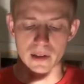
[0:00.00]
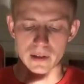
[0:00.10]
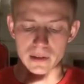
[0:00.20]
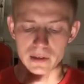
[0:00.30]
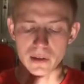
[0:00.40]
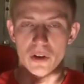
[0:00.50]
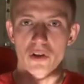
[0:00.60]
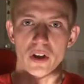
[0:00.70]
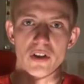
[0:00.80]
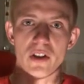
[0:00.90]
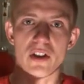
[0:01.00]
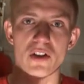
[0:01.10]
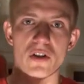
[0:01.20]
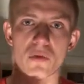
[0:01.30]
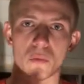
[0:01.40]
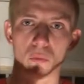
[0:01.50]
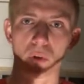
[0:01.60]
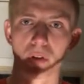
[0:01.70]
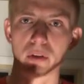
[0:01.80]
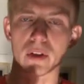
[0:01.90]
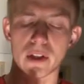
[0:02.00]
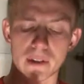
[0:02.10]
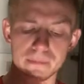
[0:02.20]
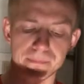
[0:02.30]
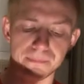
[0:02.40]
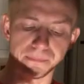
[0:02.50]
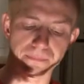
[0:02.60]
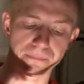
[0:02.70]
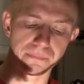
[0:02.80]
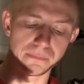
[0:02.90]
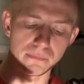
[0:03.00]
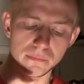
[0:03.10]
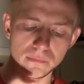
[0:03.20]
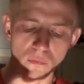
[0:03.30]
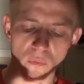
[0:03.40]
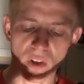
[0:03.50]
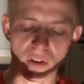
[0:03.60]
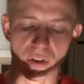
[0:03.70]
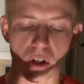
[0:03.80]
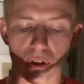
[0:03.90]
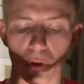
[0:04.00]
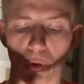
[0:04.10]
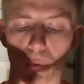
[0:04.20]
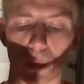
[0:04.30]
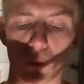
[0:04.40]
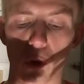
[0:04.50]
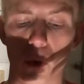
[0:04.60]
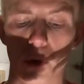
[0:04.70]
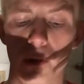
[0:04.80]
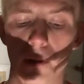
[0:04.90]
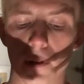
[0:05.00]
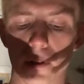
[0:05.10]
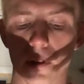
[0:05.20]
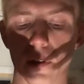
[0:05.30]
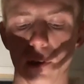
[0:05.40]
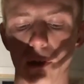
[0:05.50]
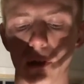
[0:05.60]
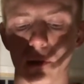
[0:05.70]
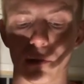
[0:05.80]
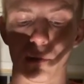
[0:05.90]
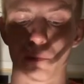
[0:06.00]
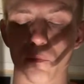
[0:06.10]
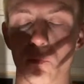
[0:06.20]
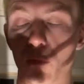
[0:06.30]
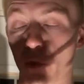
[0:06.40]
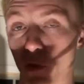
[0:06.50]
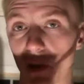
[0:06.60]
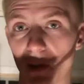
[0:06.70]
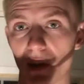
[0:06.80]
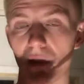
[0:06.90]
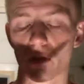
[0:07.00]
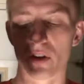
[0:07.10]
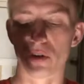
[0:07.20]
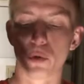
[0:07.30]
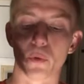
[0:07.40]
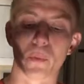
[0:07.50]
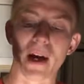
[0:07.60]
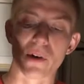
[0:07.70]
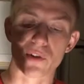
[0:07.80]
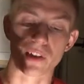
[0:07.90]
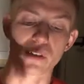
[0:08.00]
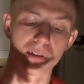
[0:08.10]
The construction of these is really good. Solid aluminum core, or should I say solid aluminum housing.